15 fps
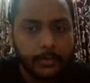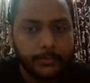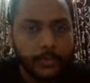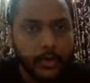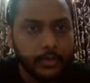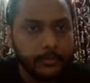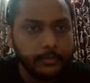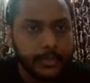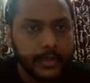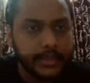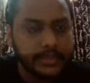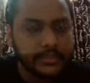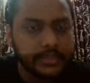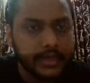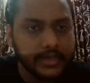upon
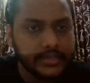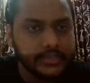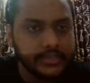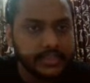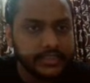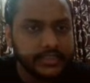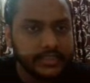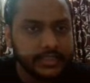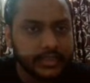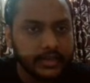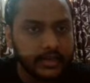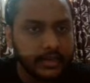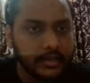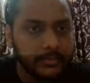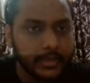base, that is DC.
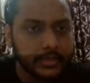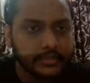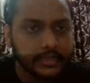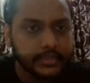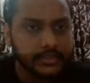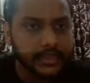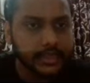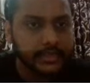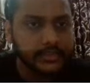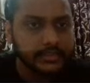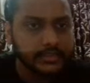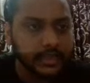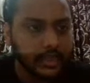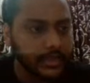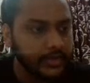Clear? Makes sense, guys?
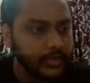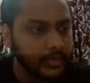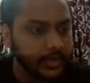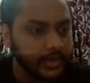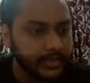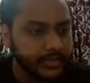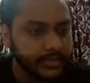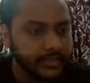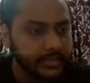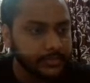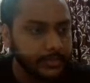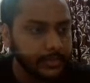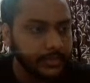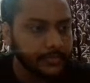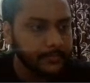Are you clear till this
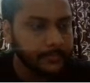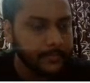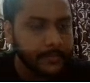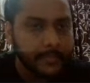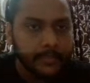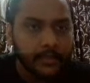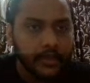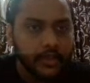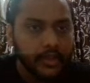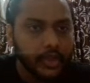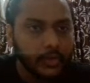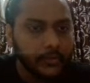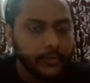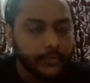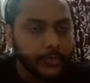point?
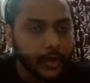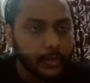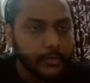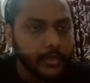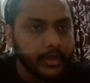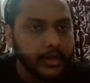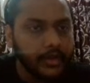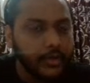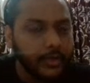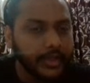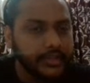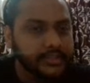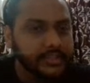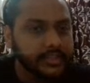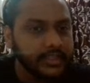Now from here you
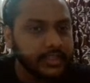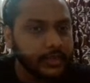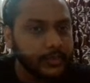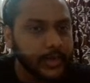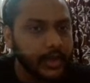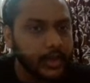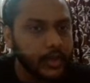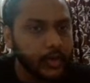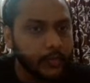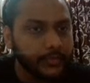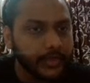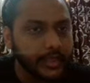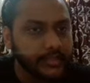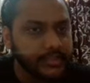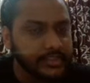can say that the value of
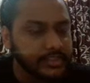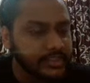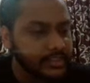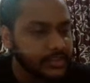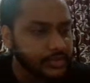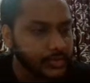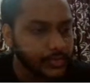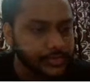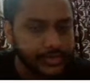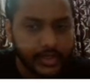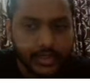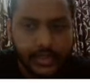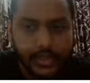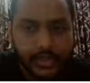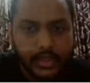1060 is root
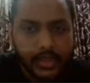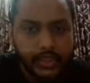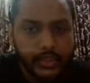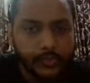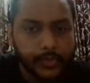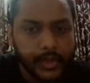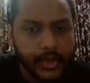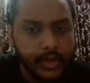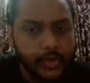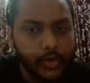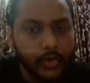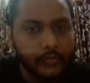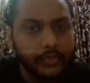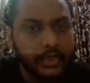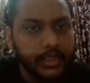3. The value
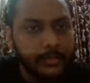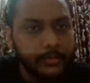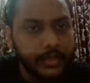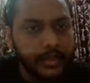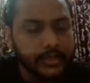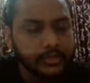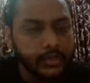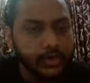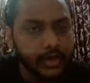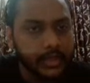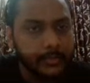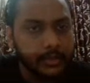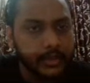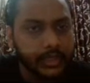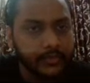of DB has
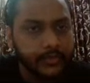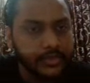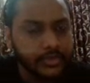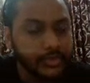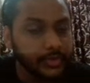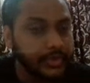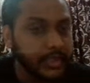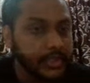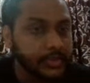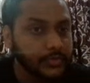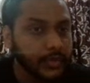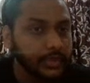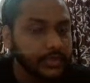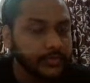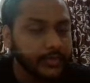already been given to you, that is
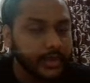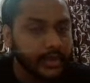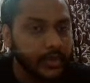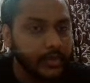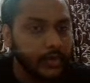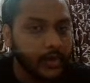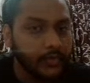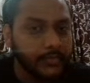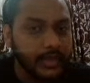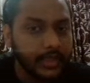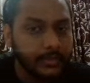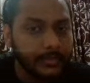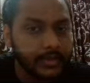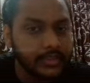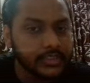what? The value of
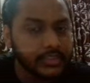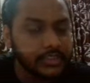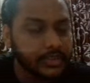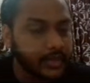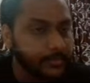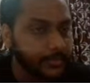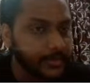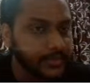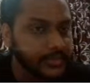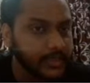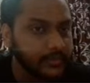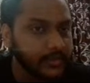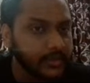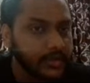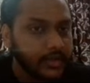DB is
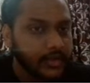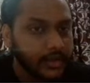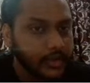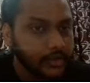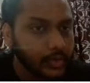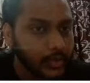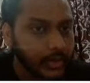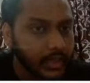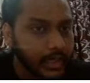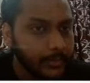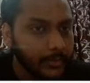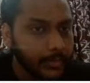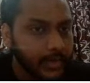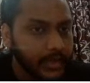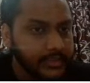3.7. So agar
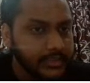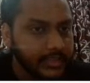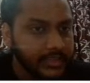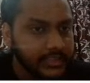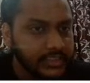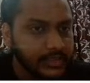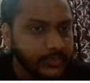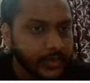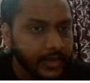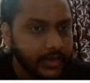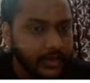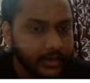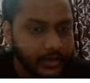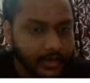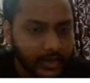aapko yahan se DC
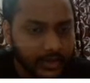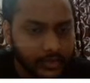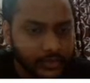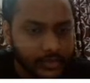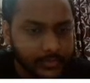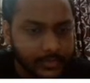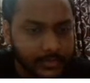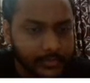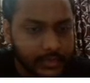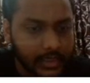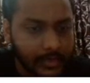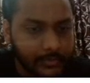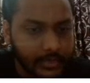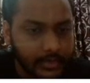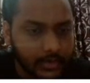find karna hai, to sabse
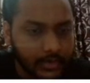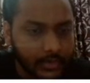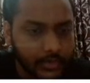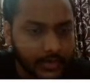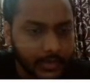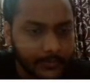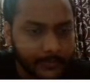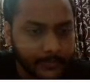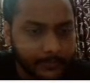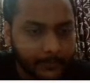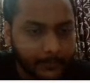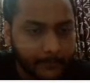pehle aap kya karoge?